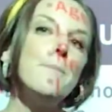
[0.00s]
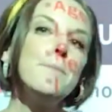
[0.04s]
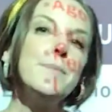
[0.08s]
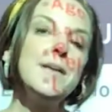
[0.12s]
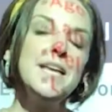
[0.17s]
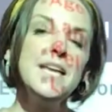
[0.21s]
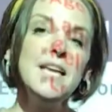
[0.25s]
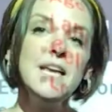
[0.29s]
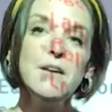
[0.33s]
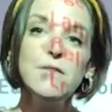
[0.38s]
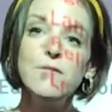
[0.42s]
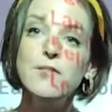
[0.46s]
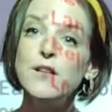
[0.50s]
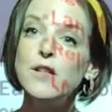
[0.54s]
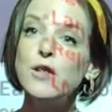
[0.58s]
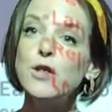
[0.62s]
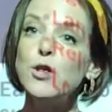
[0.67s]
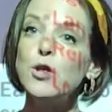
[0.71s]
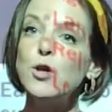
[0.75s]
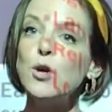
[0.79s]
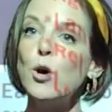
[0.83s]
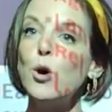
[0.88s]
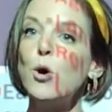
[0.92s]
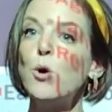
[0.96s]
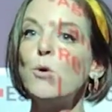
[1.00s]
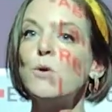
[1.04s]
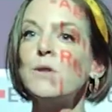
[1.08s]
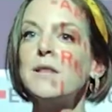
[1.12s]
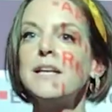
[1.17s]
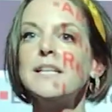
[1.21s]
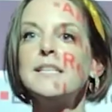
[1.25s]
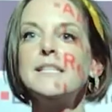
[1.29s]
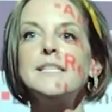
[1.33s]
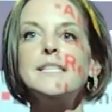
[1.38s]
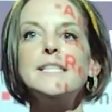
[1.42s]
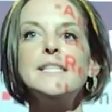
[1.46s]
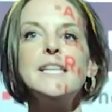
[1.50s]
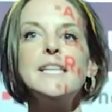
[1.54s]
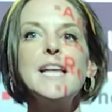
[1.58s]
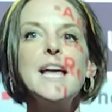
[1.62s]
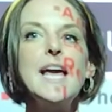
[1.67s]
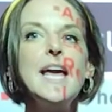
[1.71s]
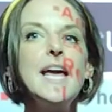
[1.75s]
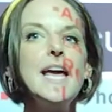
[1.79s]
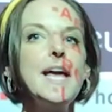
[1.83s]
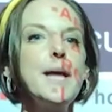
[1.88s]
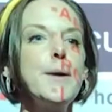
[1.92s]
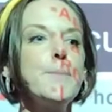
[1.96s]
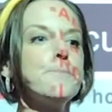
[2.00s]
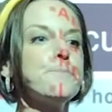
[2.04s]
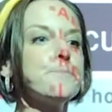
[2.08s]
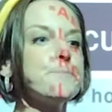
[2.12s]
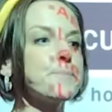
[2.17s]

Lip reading: Even though, let's say,